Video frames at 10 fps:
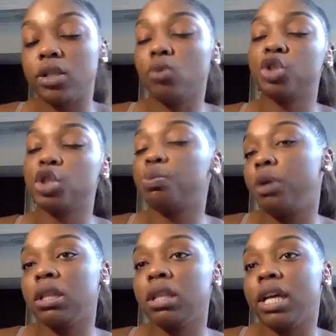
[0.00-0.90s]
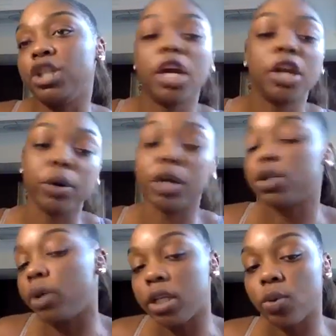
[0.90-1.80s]
Don't just put like January
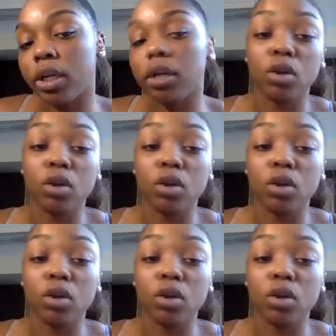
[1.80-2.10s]
2020.